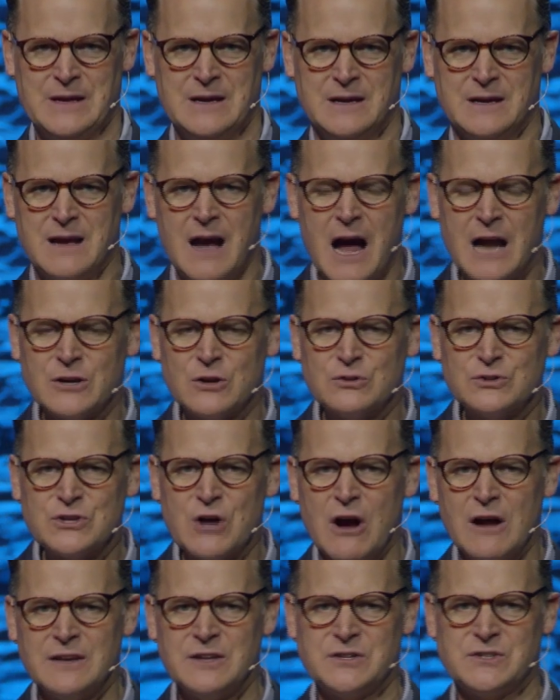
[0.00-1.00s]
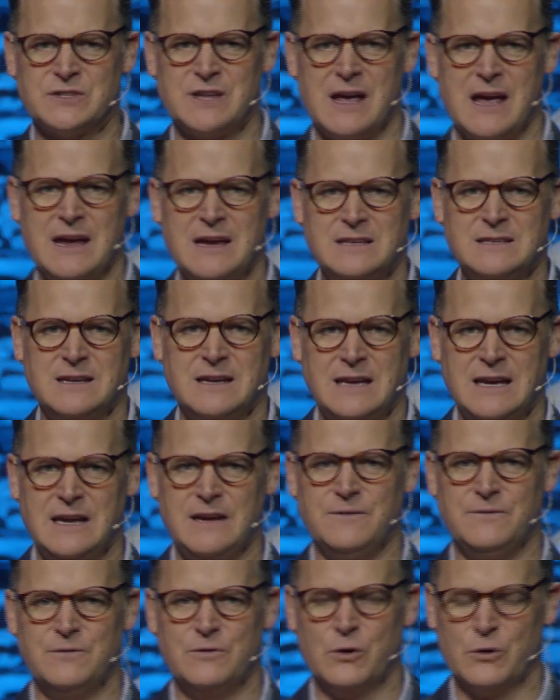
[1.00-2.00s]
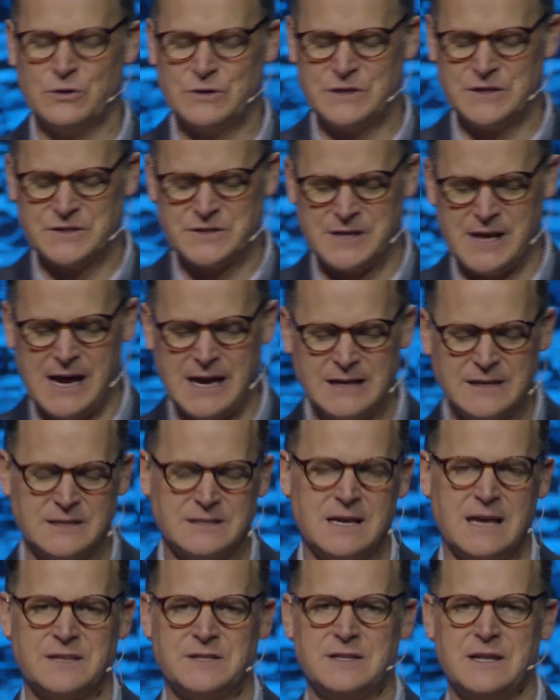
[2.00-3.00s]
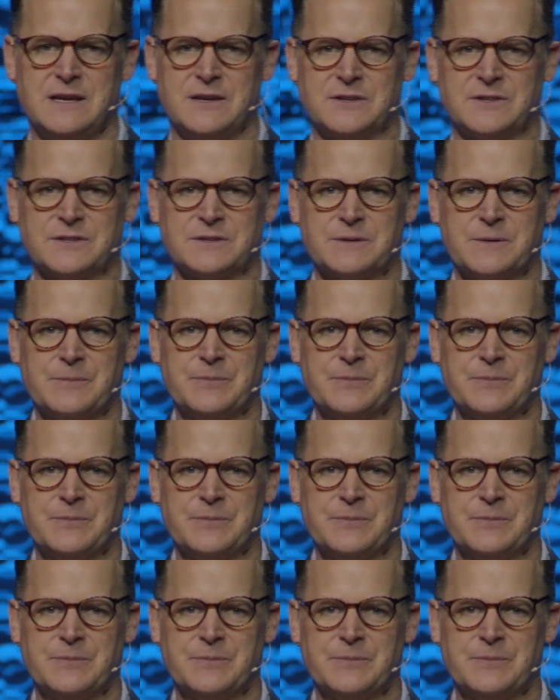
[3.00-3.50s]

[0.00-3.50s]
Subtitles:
God goes on to say to Eve, or the snake says this,